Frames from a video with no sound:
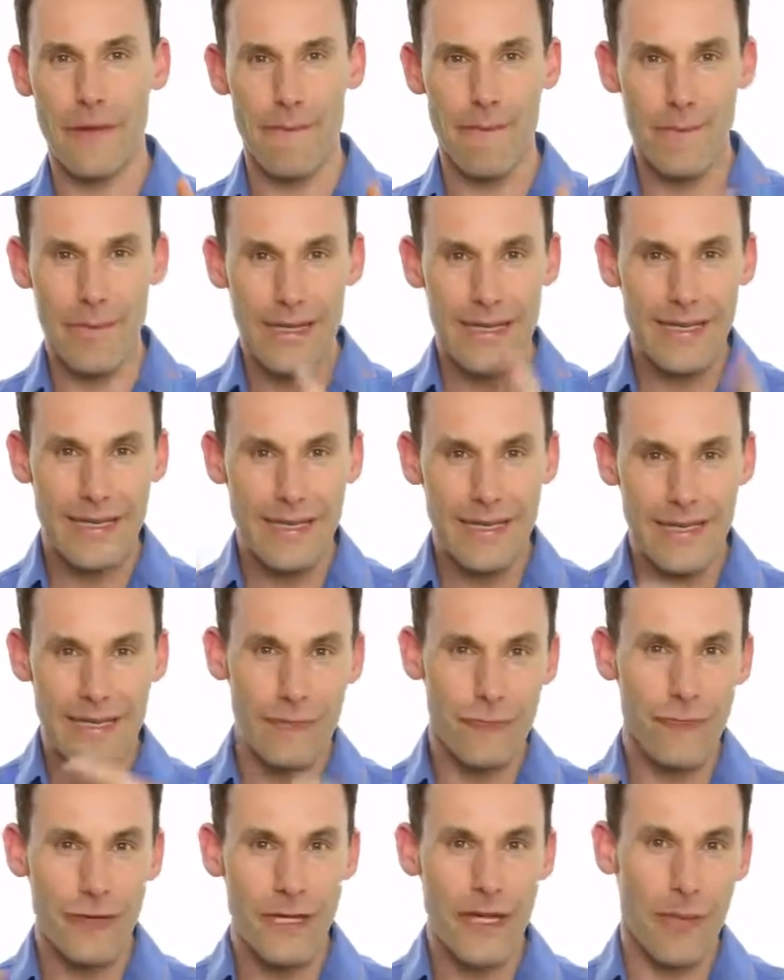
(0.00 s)

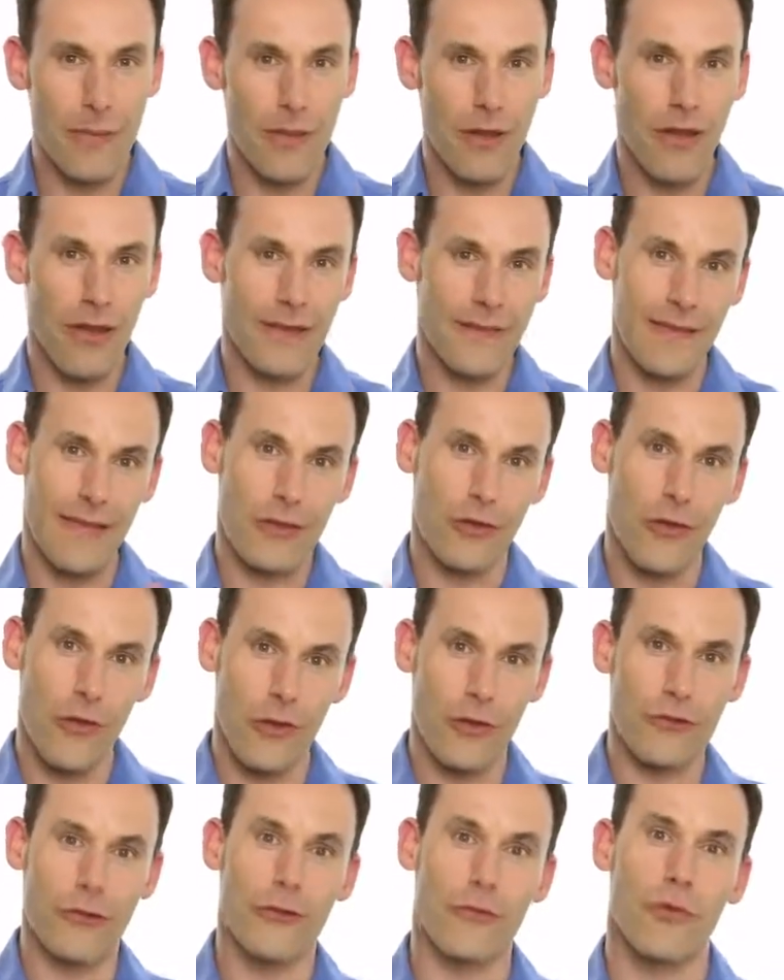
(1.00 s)
completely reapplying that
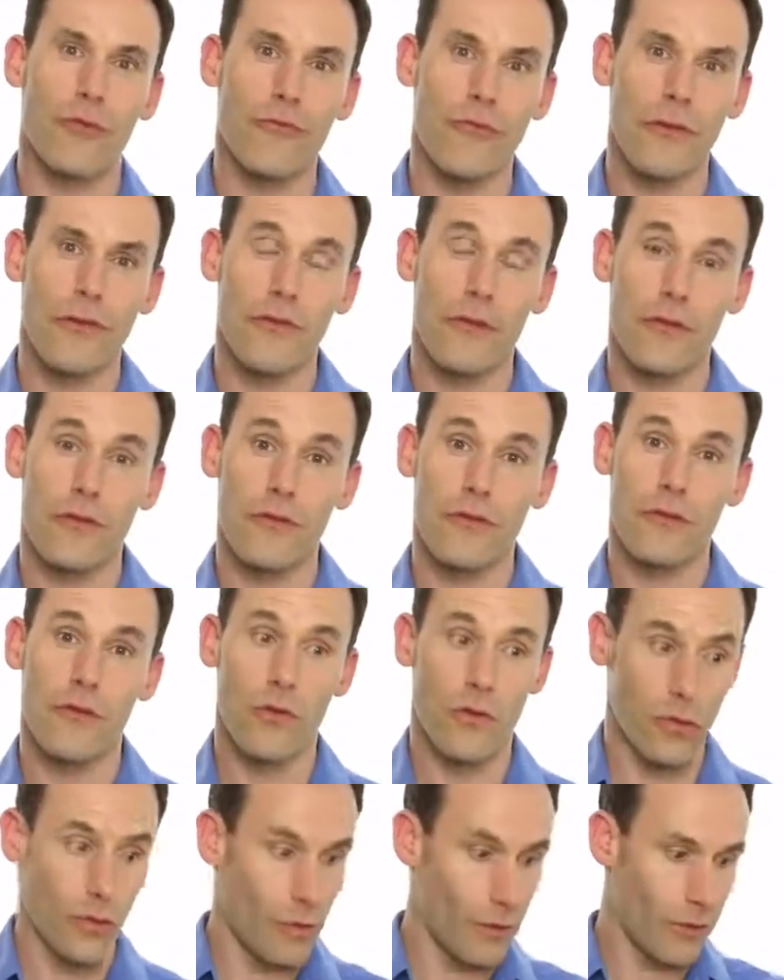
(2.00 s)
knowledge to a previous,
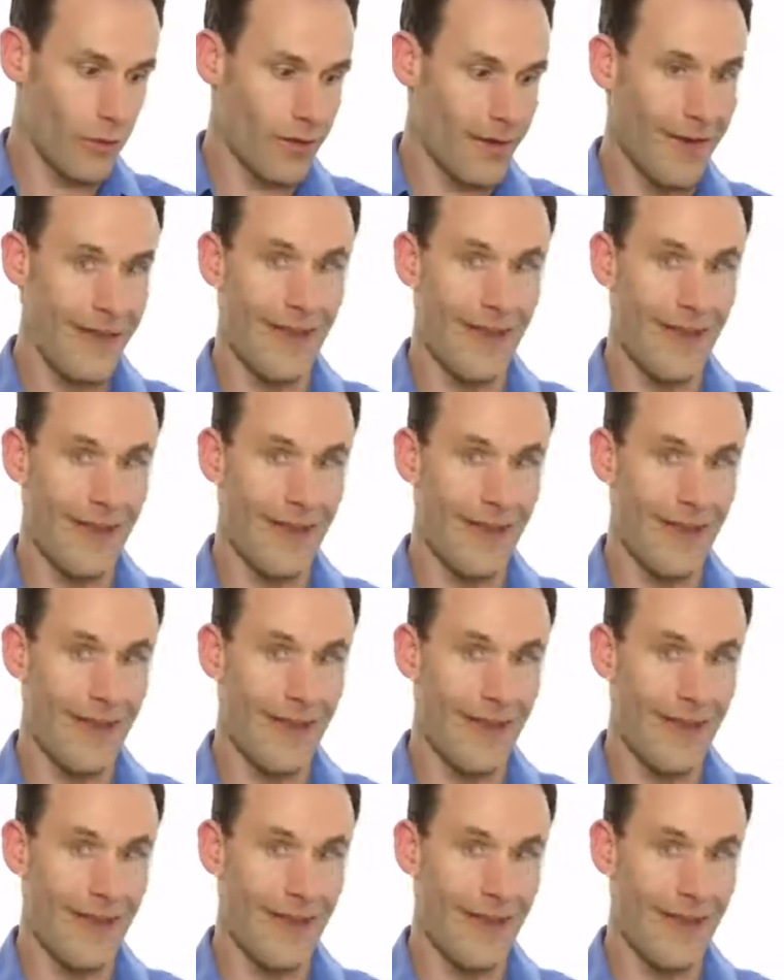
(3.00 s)
to